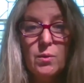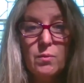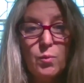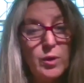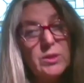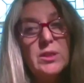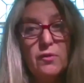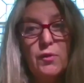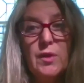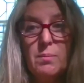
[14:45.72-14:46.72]
which was
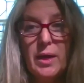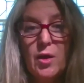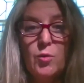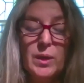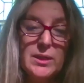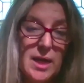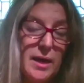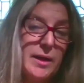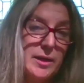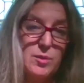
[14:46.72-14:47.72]
different than my own because
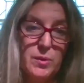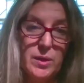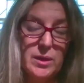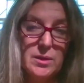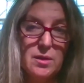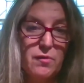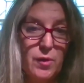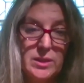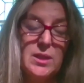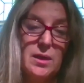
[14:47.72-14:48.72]
I experienced a
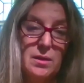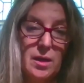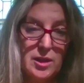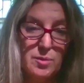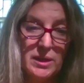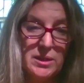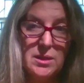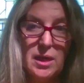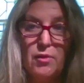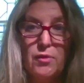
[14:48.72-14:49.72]
very sudden, unexpected
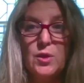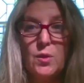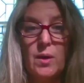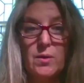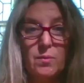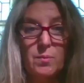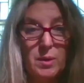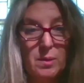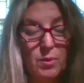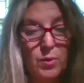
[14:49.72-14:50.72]
death. So the
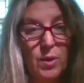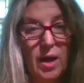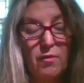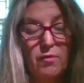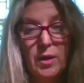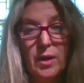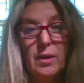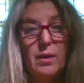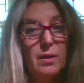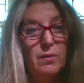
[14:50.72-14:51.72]
people who have
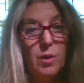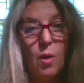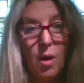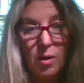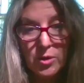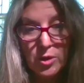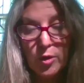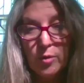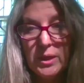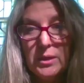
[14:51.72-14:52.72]

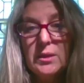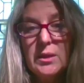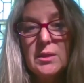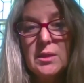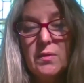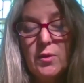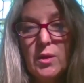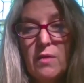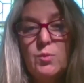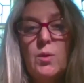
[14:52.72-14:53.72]
long-term illness in their
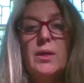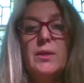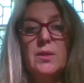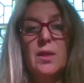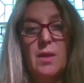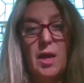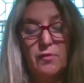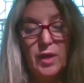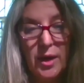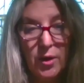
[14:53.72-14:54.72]
loved ones, a lot of
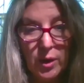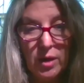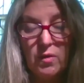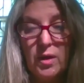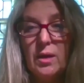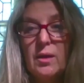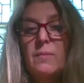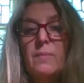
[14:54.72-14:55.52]
caregiving,